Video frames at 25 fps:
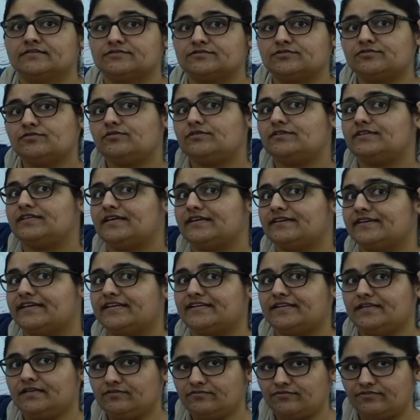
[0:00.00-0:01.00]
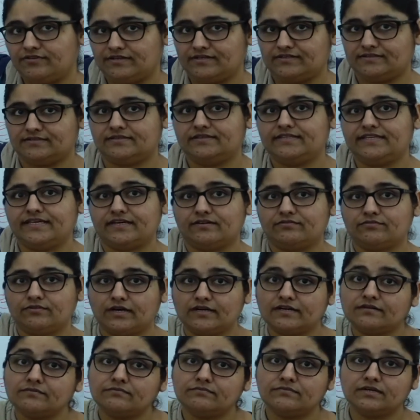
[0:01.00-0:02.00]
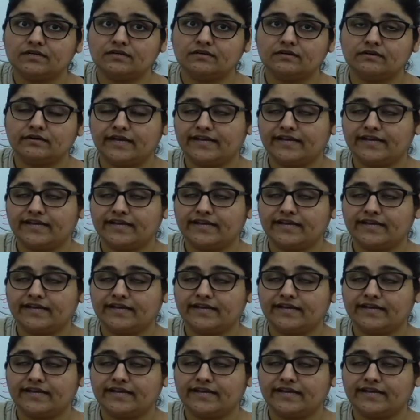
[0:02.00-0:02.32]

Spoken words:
So, they are getting filled. They are